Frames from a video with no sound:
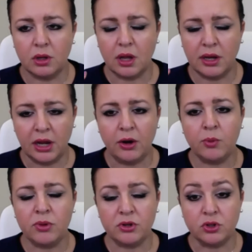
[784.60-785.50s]
an area
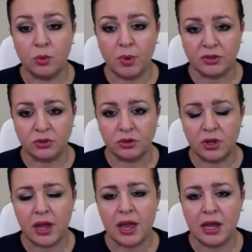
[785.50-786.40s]
where there's no
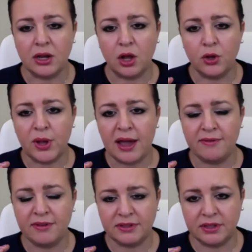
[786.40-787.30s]
muscle, and all you have is